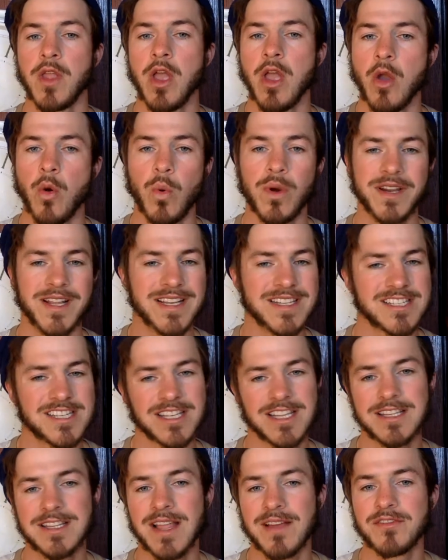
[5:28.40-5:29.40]
When
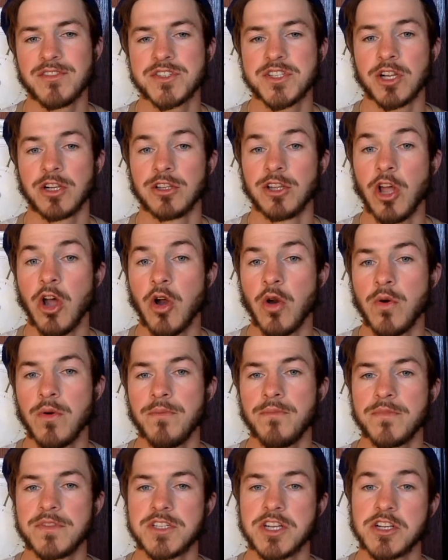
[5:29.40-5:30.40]
insulin levels are low,
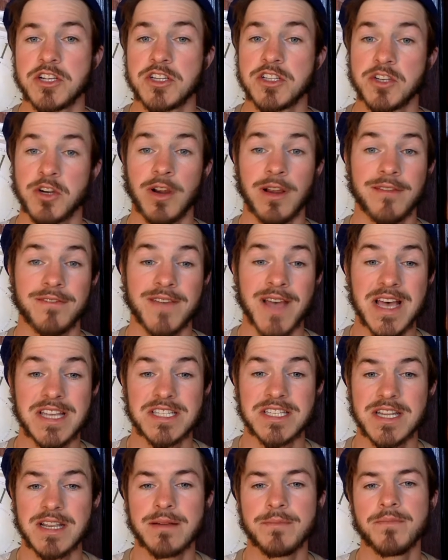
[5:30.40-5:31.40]
such as during
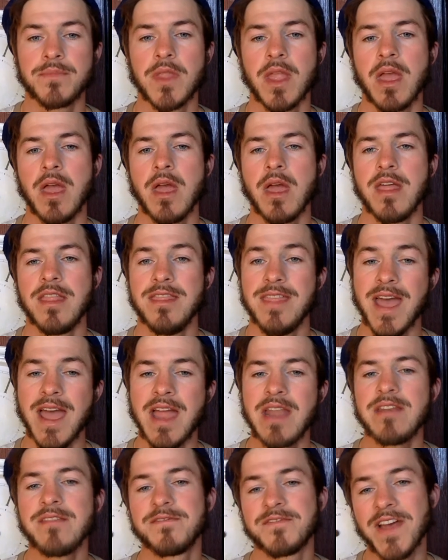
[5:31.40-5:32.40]
fasting,
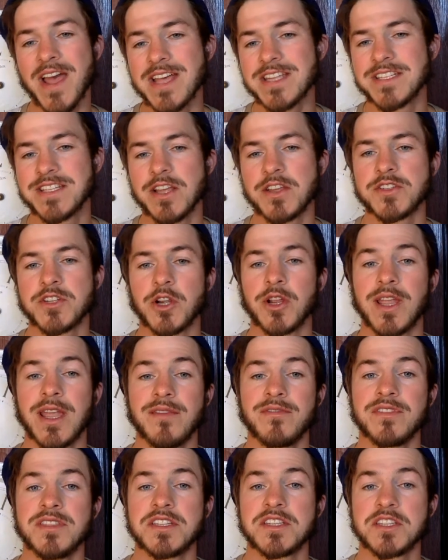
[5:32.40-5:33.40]
then fat cells are
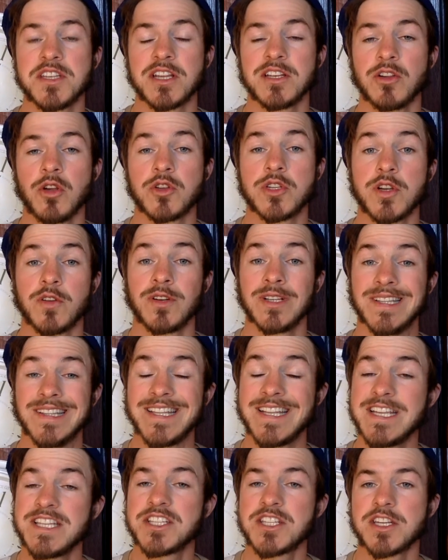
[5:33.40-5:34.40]
given the signal to
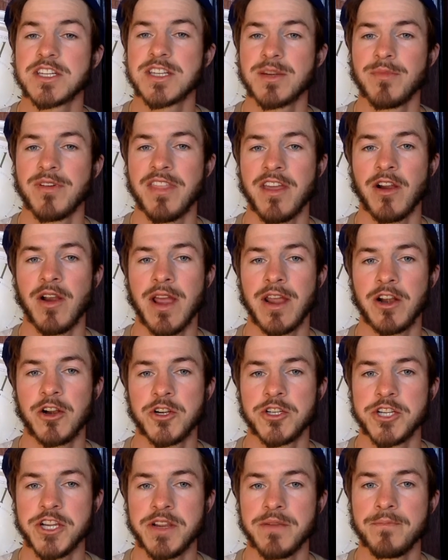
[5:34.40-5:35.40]
release some of their
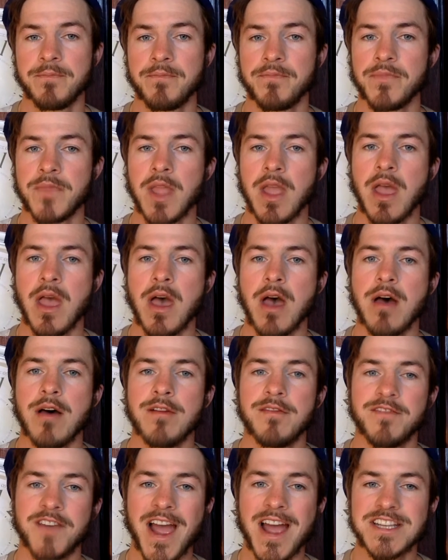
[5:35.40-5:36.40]
energy.
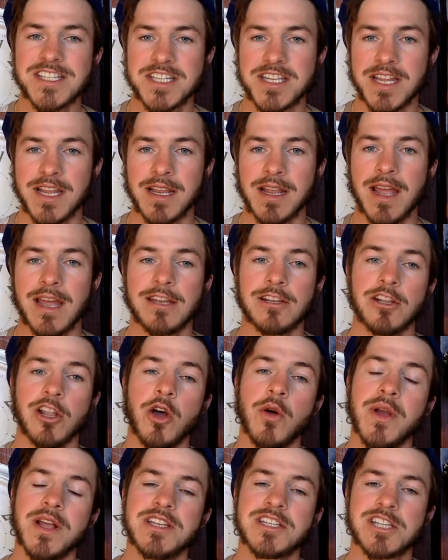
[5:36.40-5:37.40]
Fasting and low
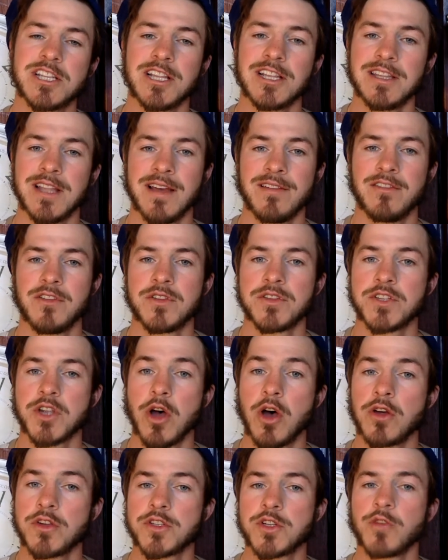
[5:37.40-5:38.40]
insulin levels
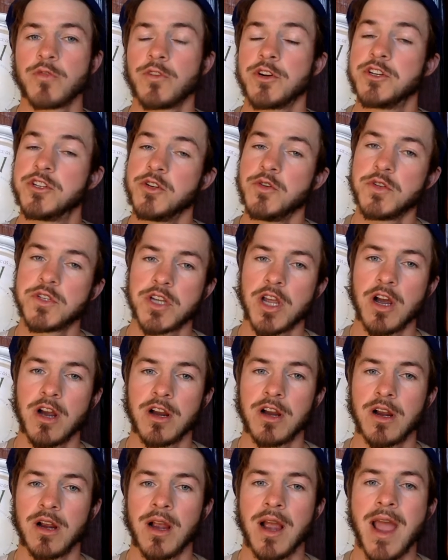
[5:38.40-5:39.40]
also reduce
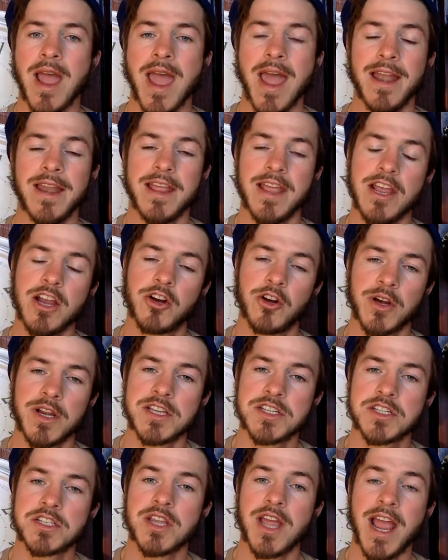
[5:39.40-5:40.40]
hunger and
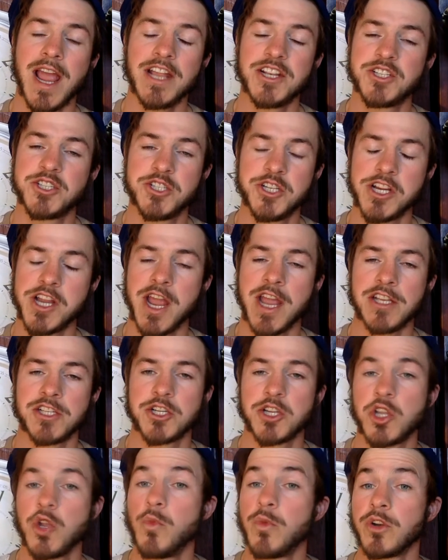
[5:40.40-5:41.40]
increase HGH,
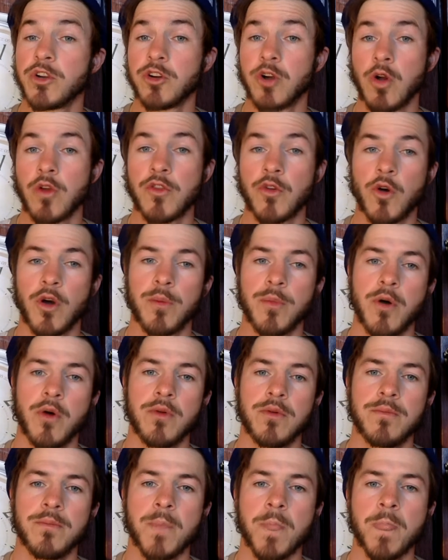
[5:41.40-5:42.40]
human growth
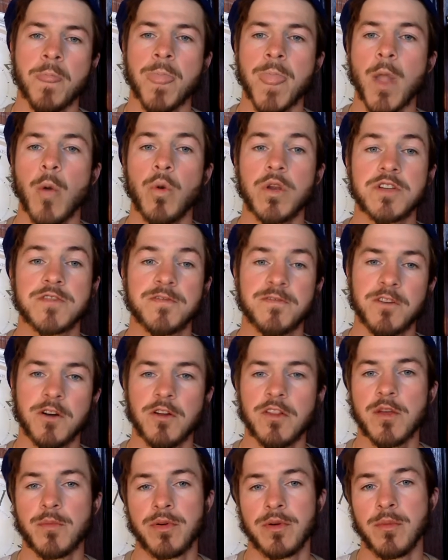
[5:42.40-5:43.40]
hormone, which
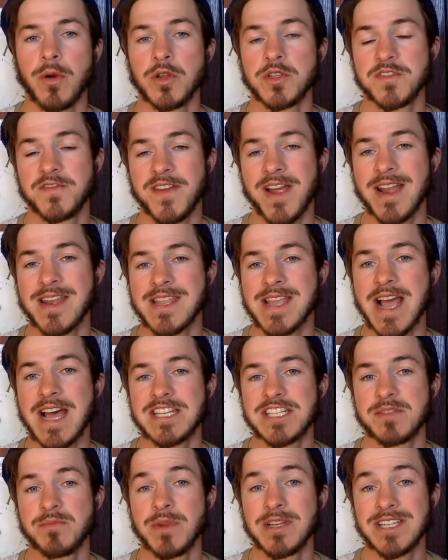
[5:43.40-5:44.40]
further promotes fatty
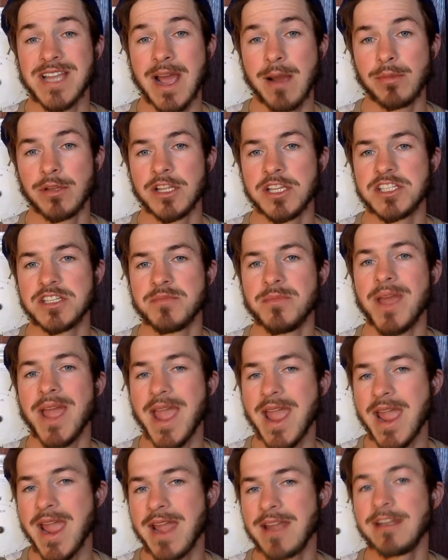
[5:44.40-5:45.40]
acid metabolism
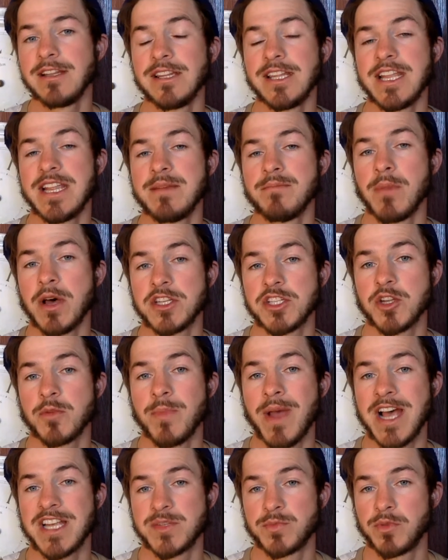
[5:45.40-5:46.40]
and lean muscle
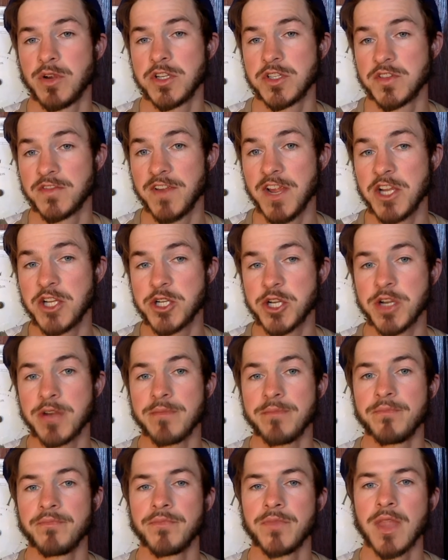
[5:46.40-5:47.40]
mass preservation.
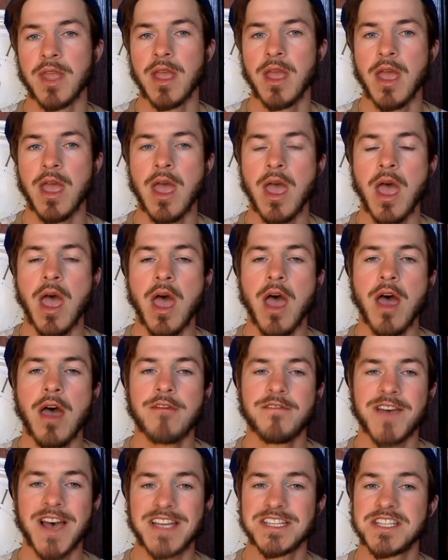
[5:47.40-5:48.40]

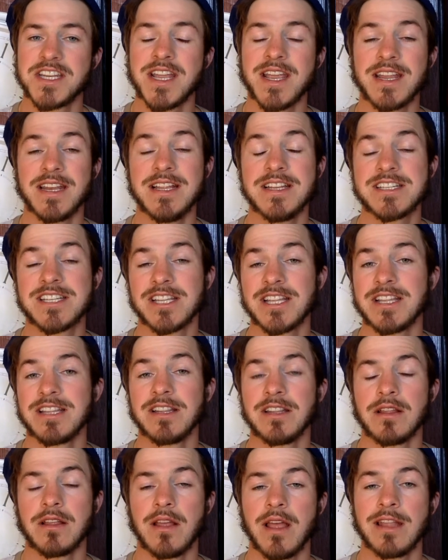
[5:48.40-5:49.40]
Fasting and
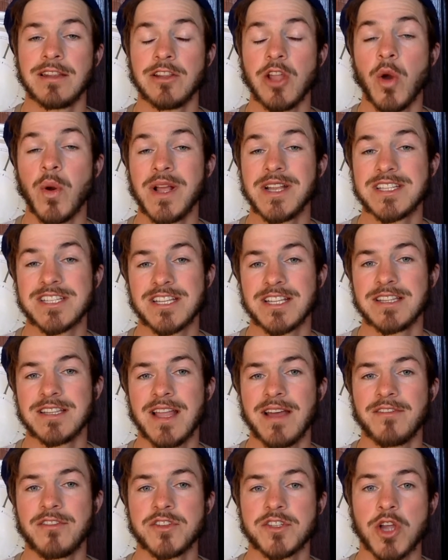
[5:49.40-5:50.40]
low insulin
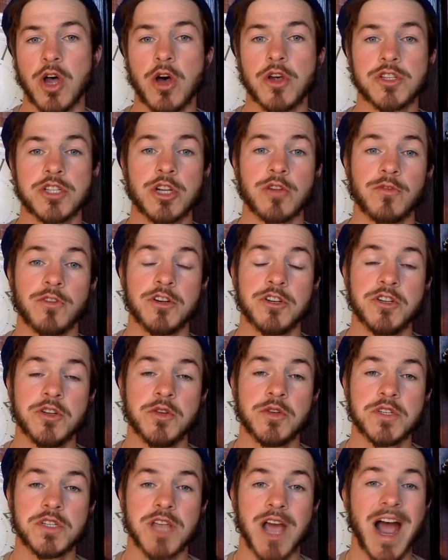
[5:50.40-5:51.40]
levels also
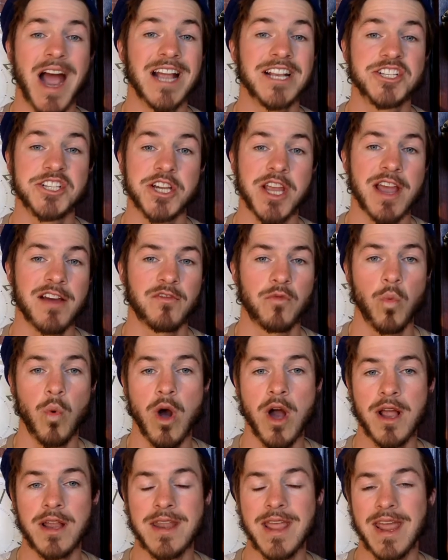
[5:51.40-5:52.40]
reduce
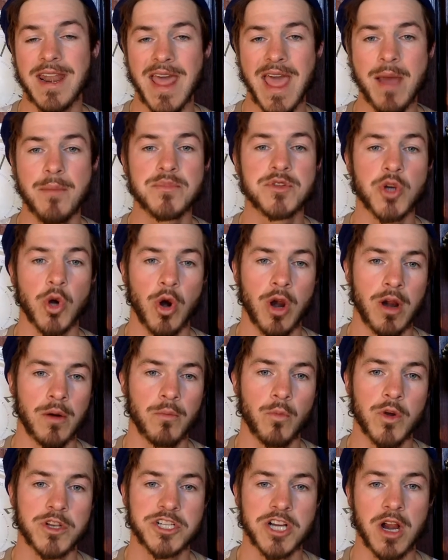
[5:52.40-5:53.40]
IGF-1 and mTOR,
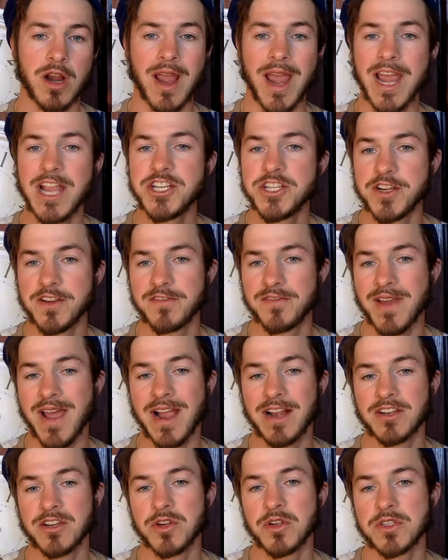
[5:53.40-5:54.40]
which are aging
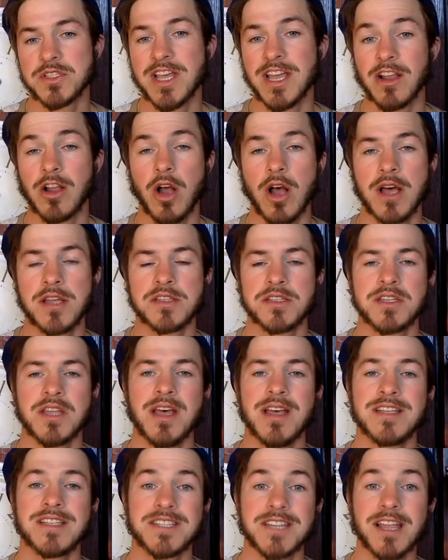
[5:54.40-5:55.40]
factors that cause
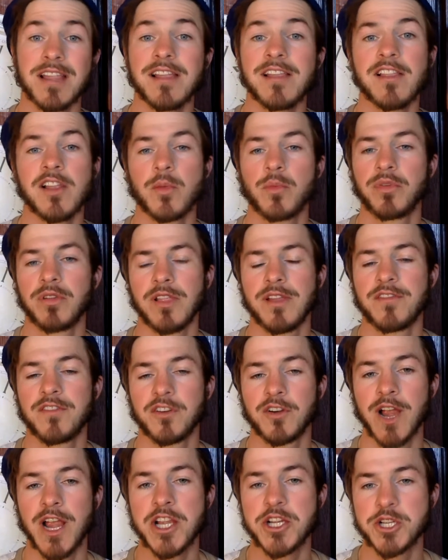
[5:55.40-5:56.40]
cellular
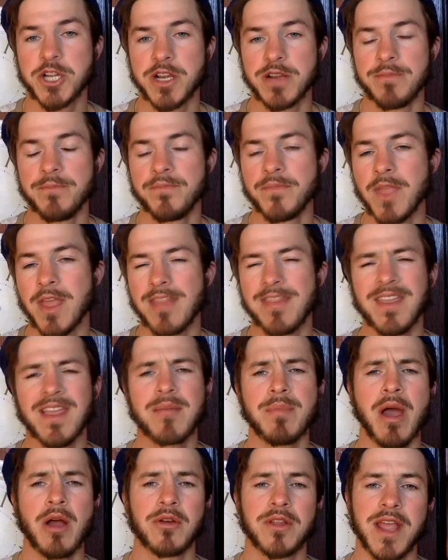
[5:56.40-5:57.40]
proliferation. Think
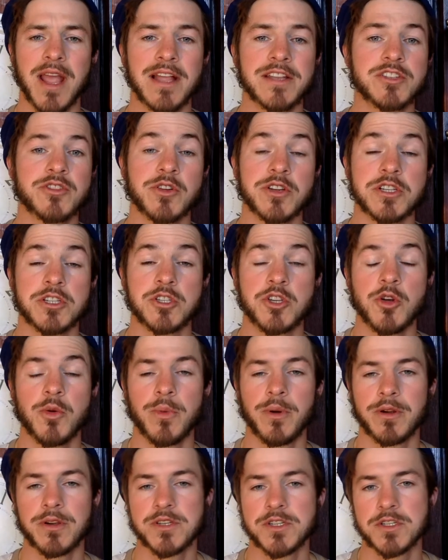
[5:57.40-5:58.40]
about cancerous
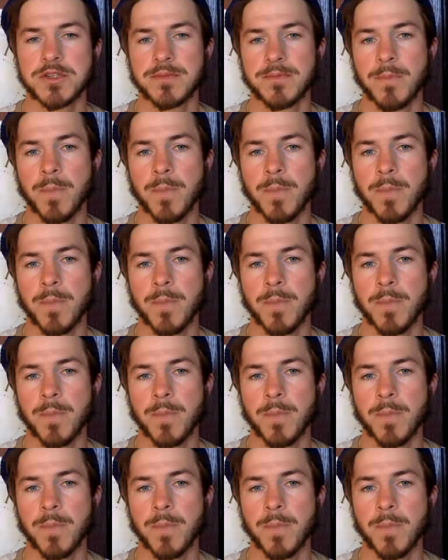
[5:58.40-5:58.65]
tumors.